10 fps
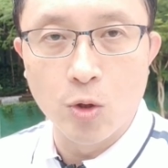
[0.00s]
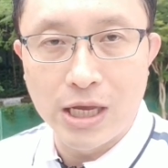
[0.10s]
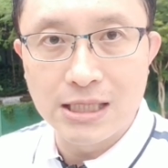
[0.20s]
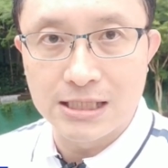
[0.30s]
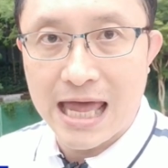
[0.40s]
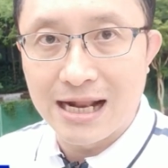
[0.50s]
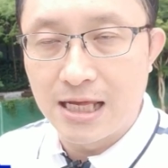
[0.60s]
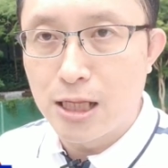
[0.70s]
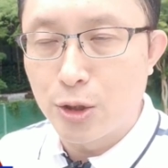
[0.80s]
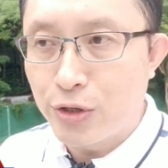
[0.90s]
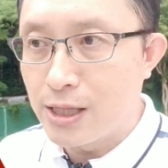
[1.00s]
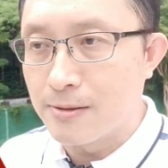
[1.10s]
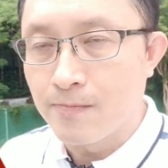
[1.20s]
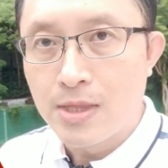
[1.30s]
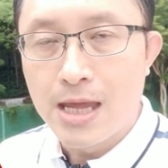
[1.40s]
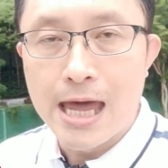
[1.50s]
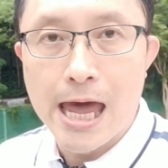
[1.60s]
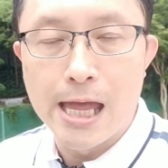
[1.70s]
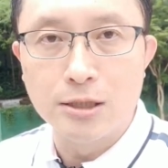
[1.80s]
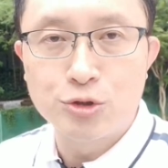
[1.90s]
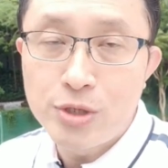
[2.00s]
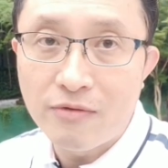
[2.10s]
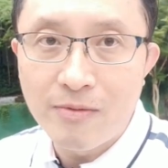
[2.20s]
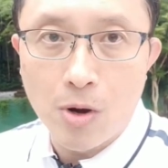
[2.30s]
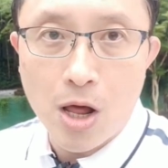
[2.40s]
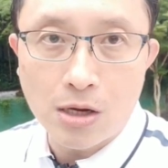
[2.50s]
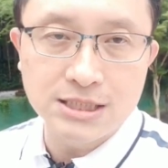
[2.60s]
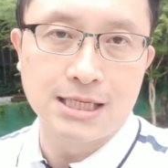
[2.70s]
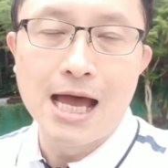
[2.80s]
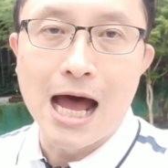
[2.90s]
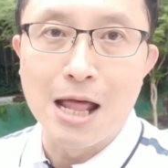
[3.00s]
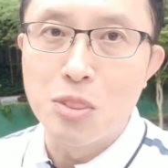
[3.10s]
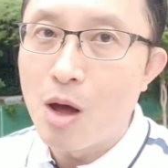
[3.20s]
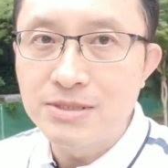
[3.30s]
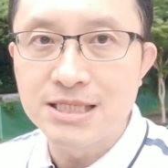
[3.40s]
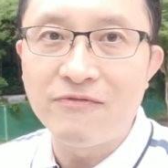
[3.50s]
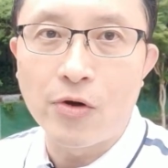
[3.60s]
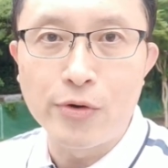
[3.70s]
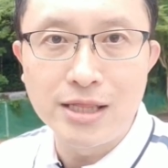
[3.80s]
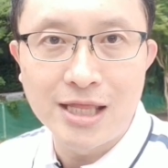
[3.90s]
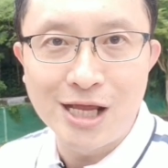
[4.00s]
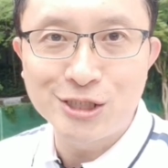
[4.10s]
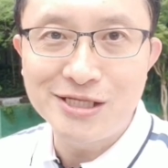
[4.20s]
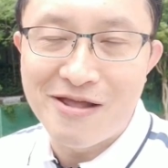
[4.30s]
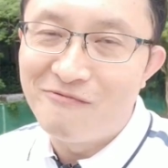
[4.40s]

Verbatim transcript: located at Leedon Green and three of the blocks are north-south orientation,